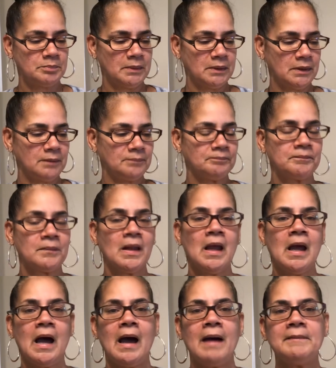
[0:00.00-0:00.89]
But
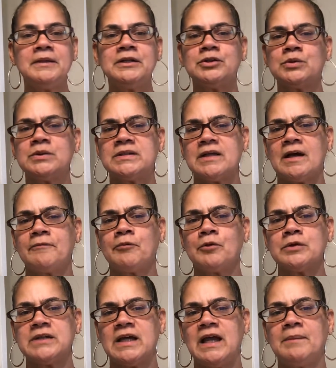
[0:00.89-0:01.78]
I'm going to do
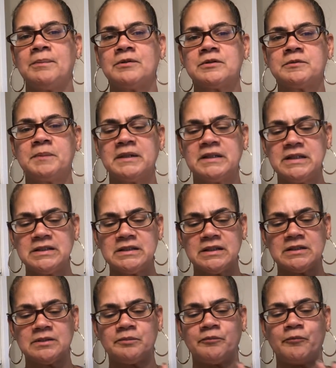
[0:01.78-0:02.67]
several tables, but this
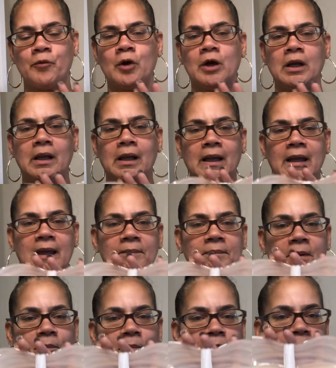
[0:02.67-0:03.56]
is for a collab
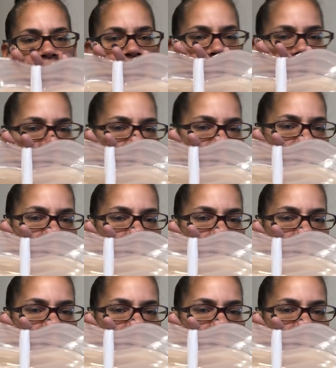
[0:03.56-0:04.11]
I'm working on.